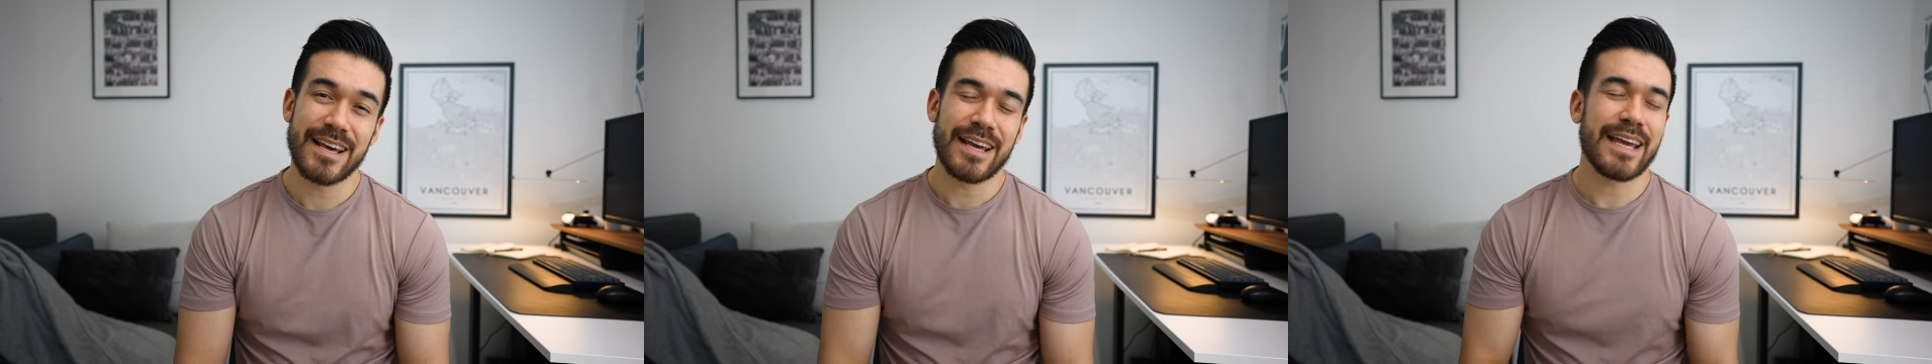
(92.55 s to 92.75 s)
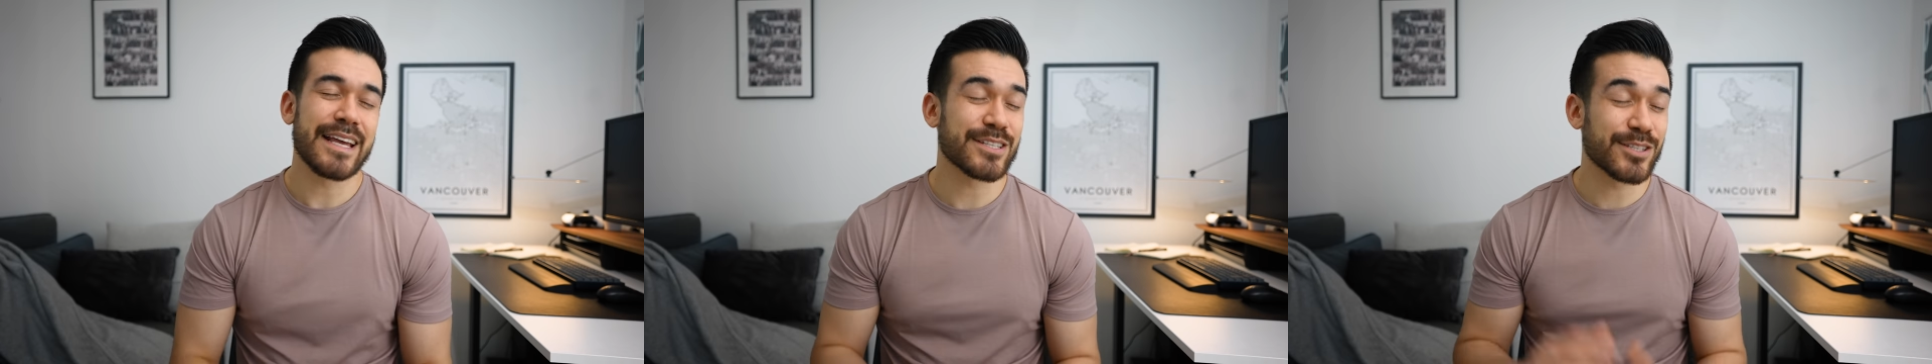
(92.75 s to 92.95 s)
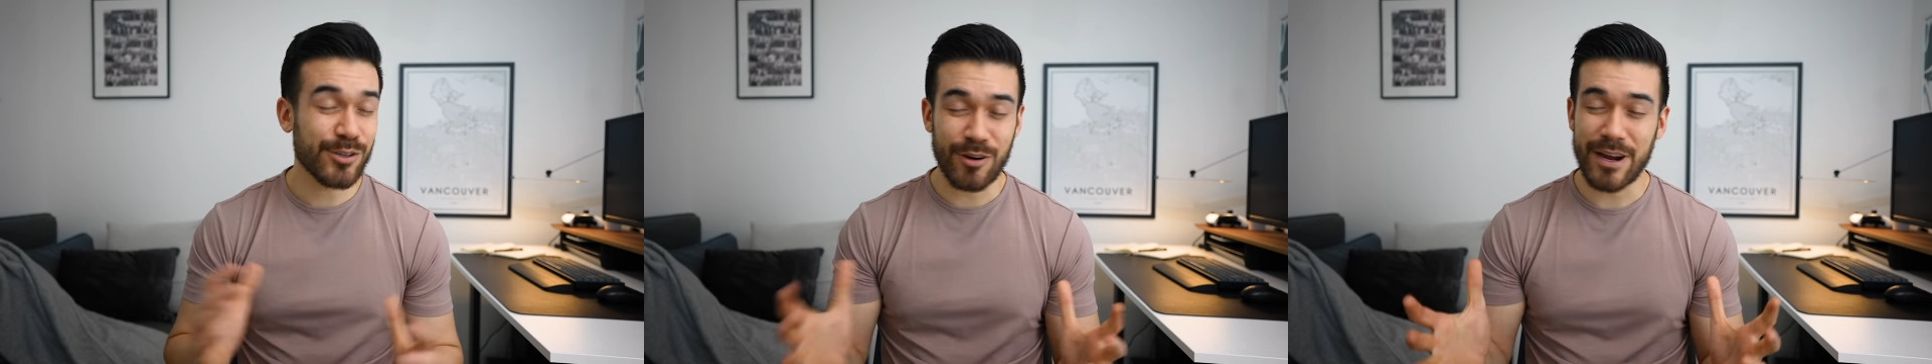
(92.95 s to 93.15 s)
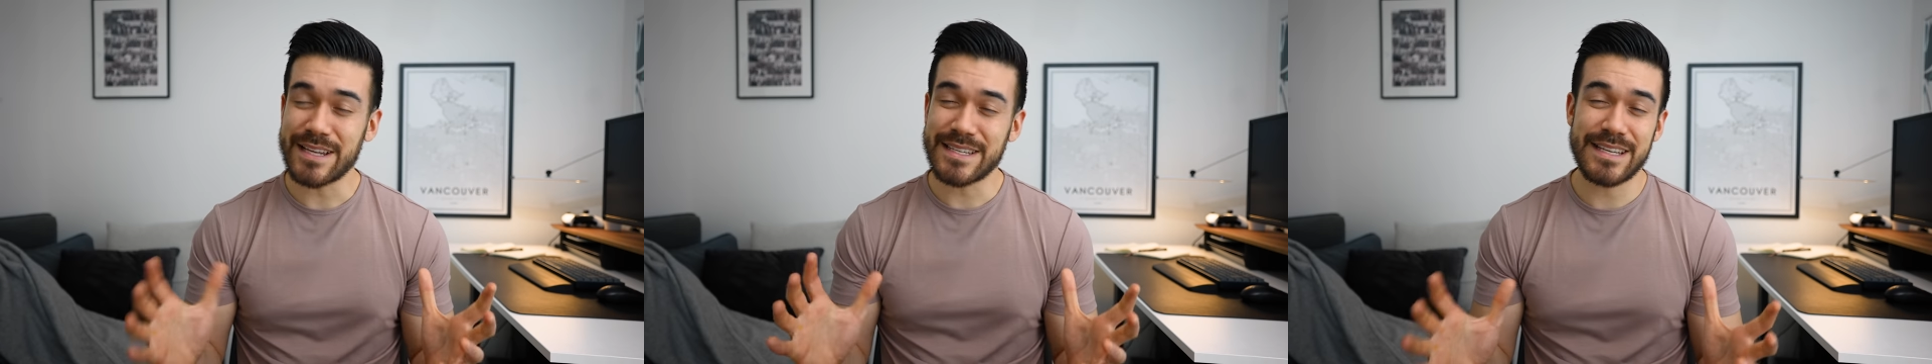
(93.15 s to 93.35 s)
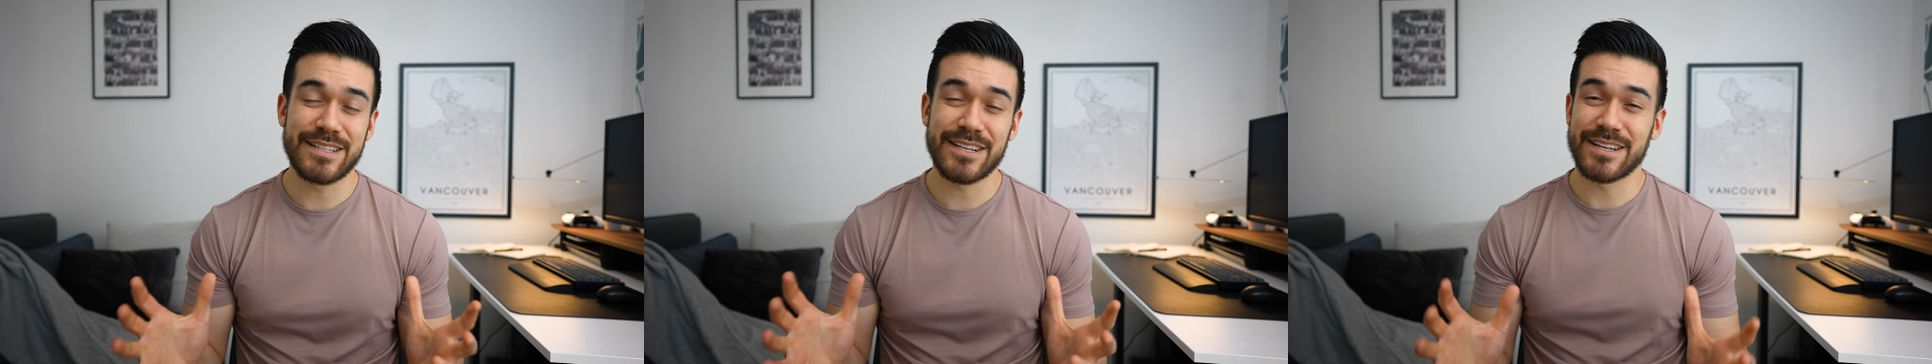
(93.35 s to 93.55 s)
It's
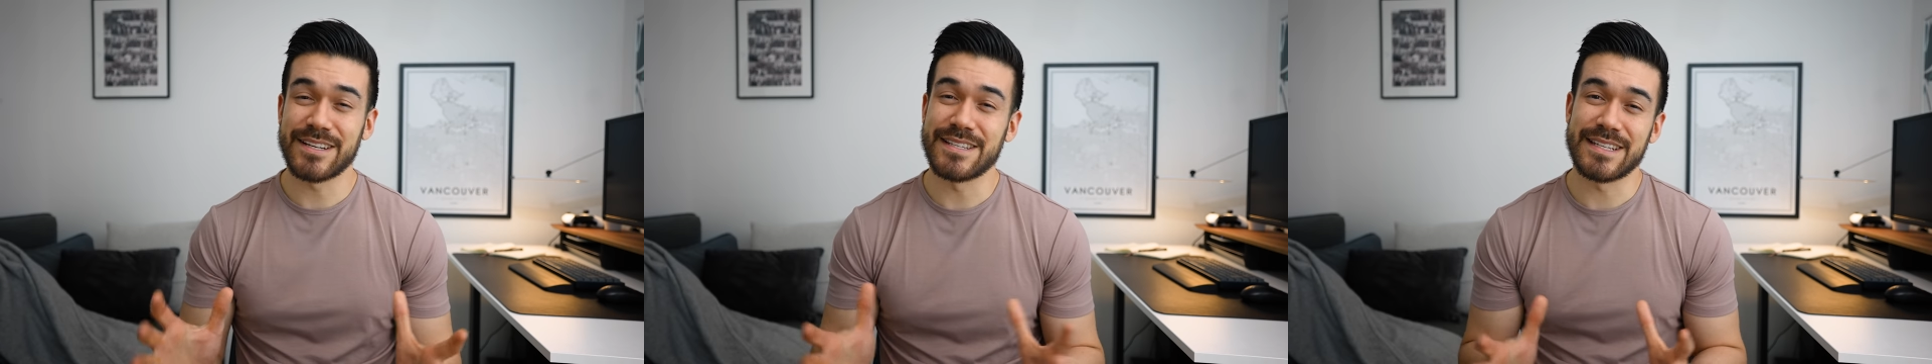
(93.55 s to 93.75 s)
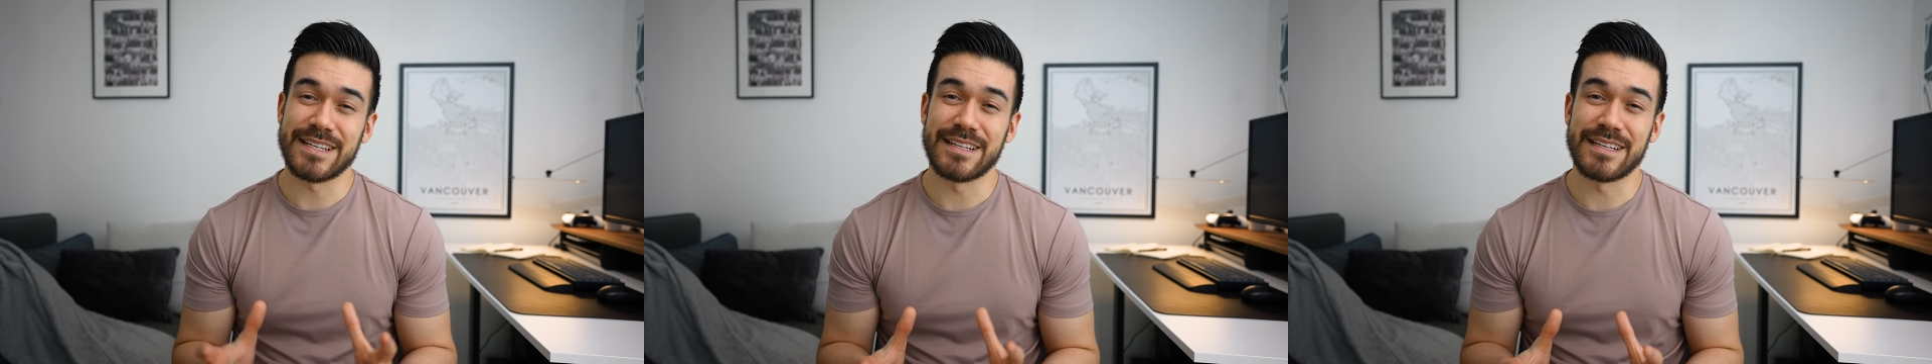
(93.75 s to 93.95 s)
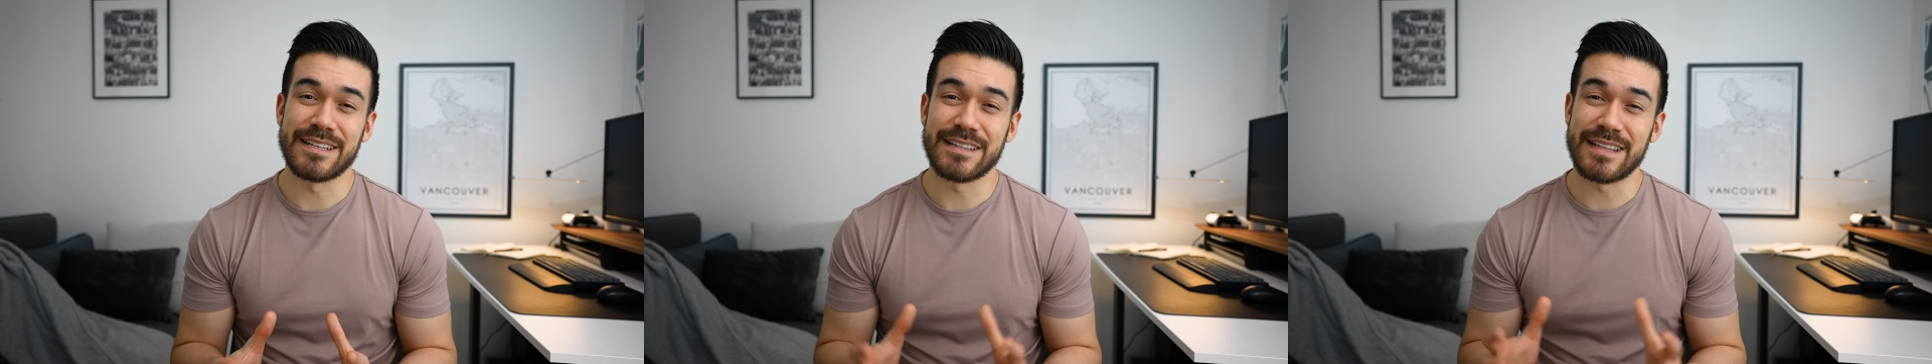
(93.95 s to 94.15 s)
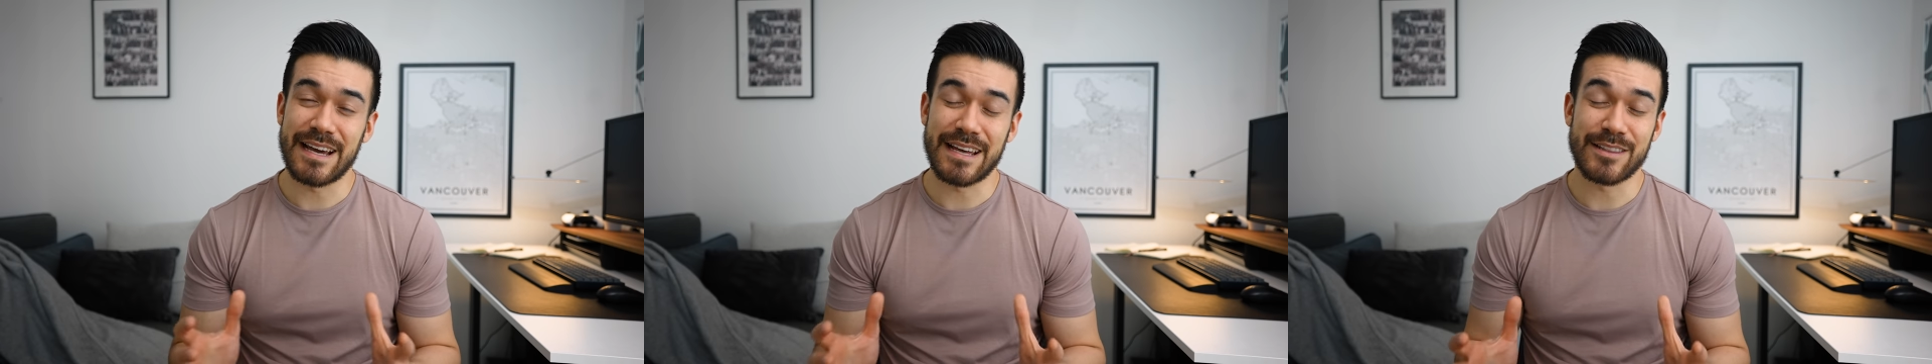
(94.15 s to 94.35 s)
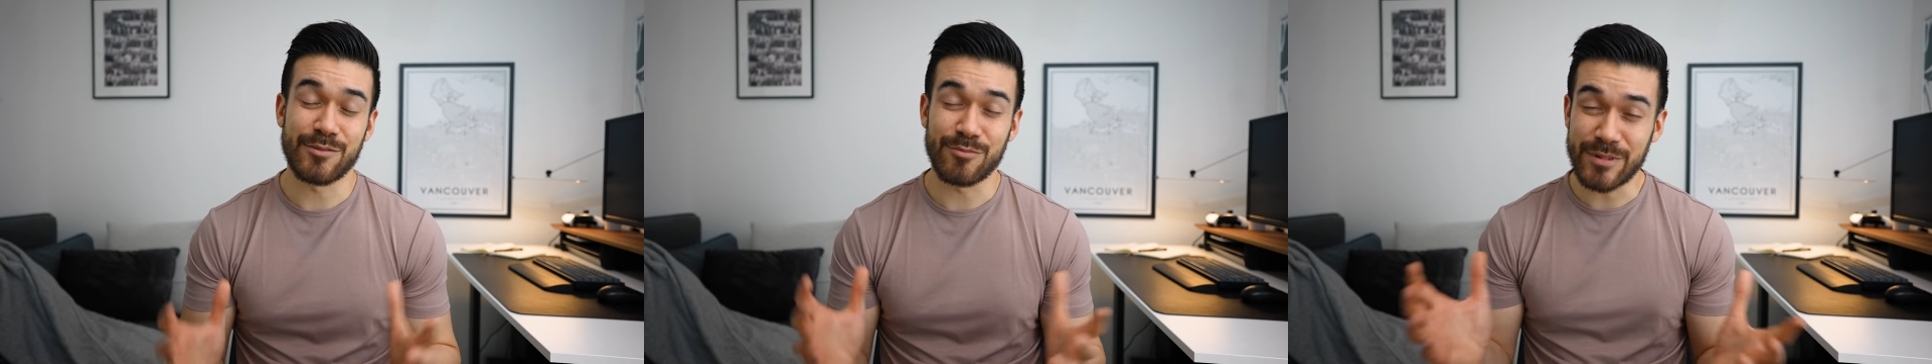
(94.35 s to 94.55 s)
crazy to consider
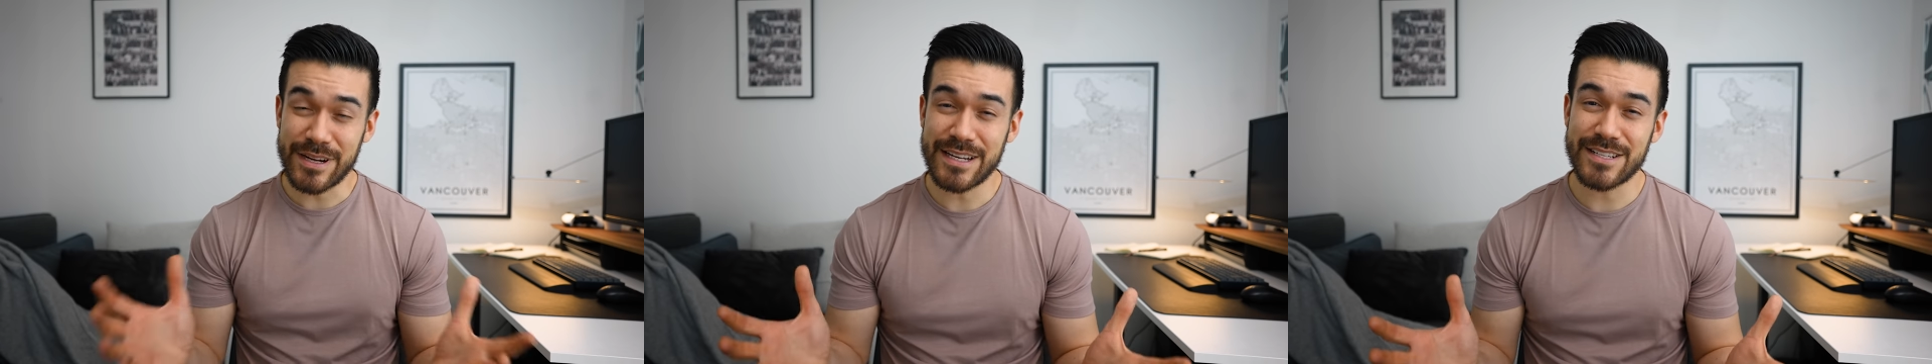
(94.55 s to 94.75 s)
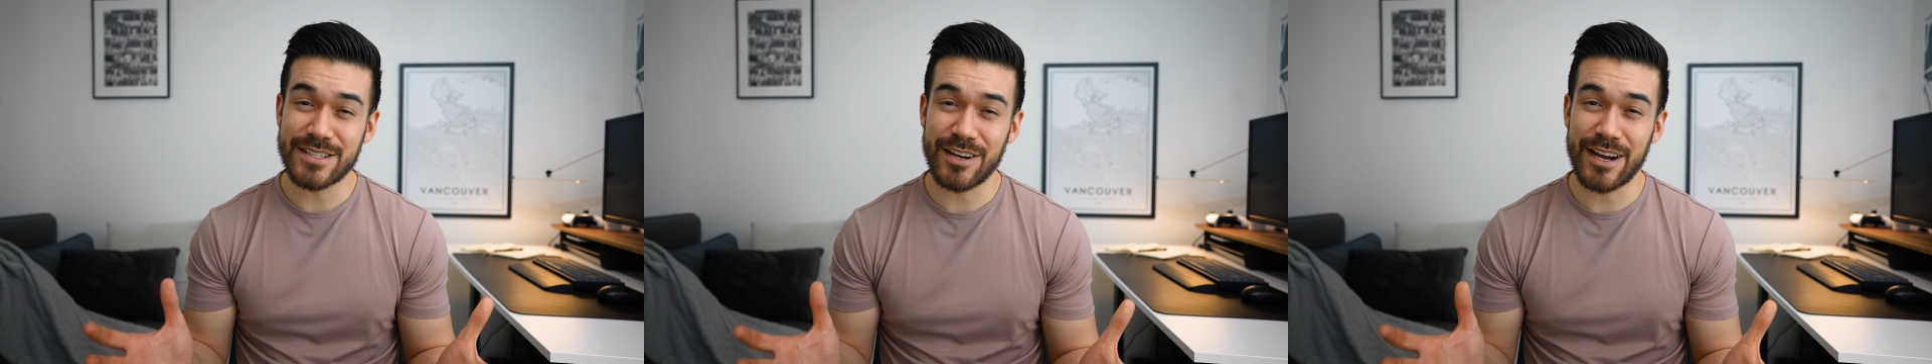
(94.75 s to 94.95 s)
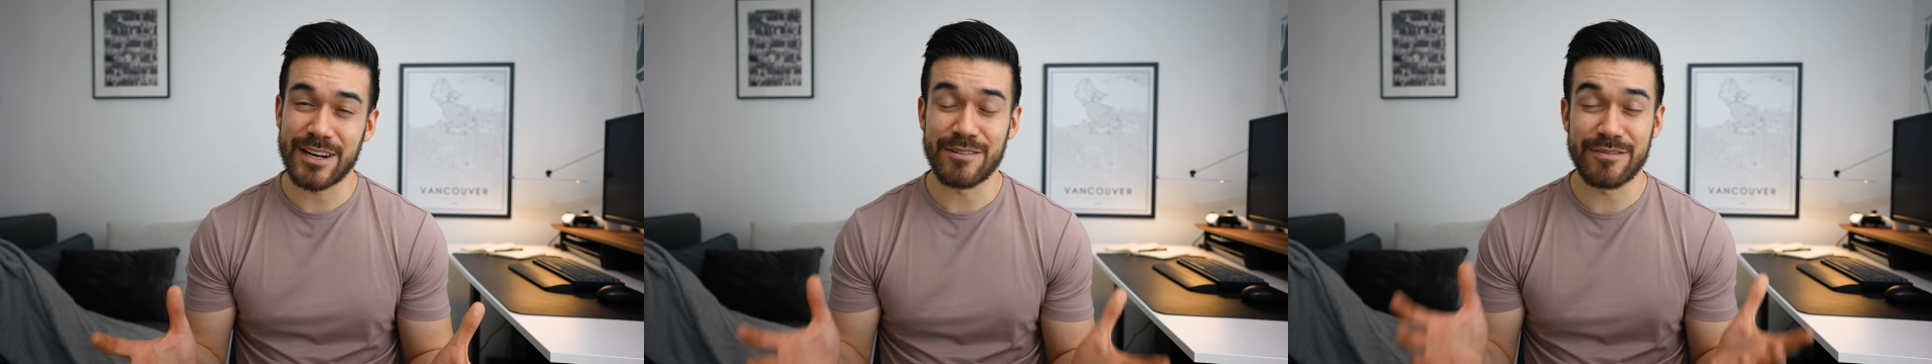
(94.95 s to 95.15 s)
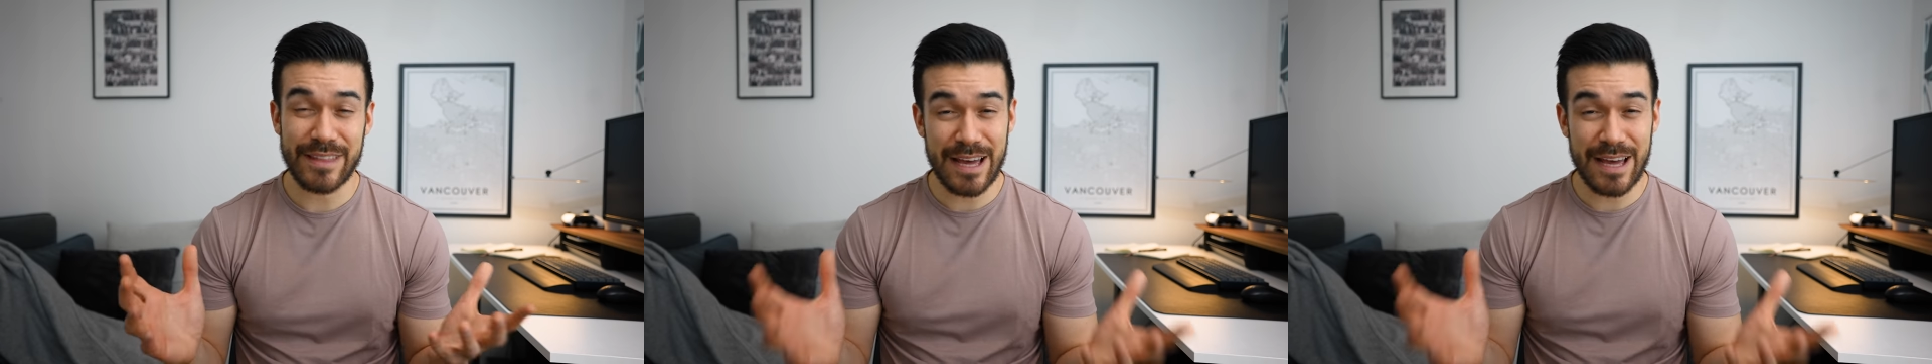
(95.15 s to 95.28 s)
that the redesign of